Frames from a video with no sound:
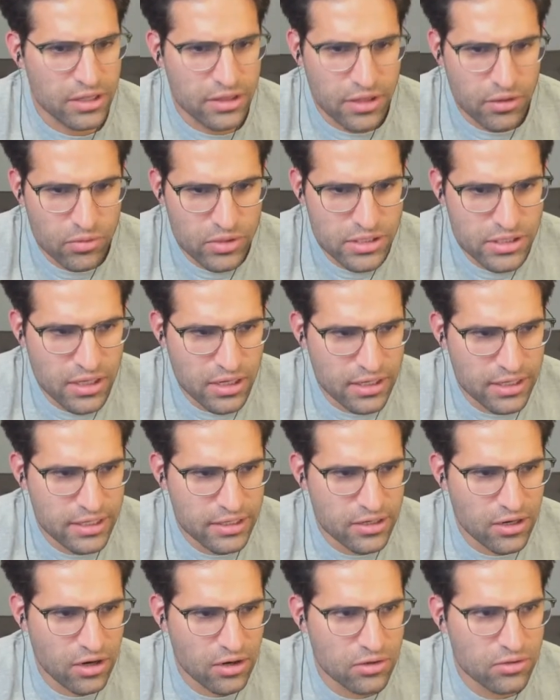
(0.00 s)
But I thought we saw
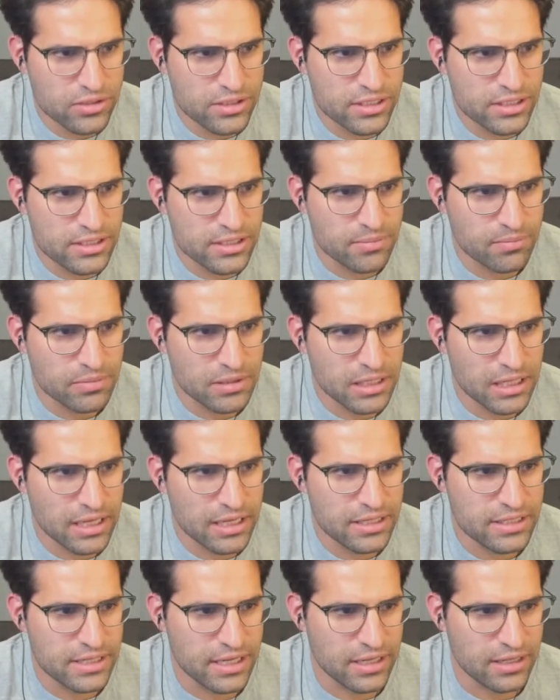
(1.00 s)
Hikaru doesn't
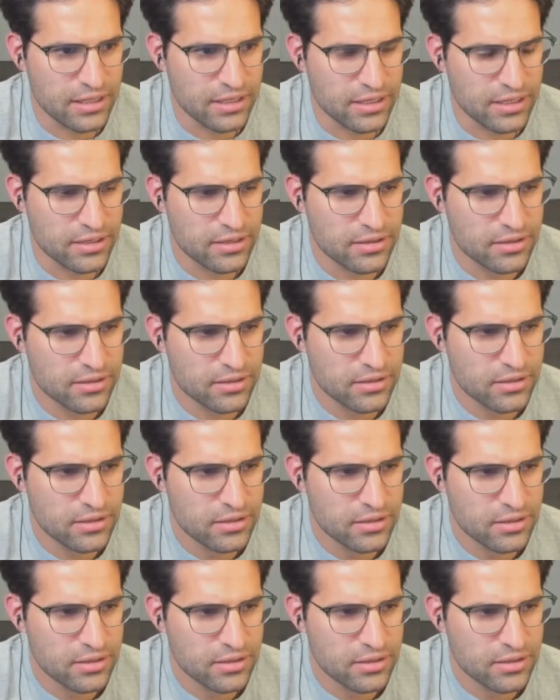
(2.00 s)
play daily.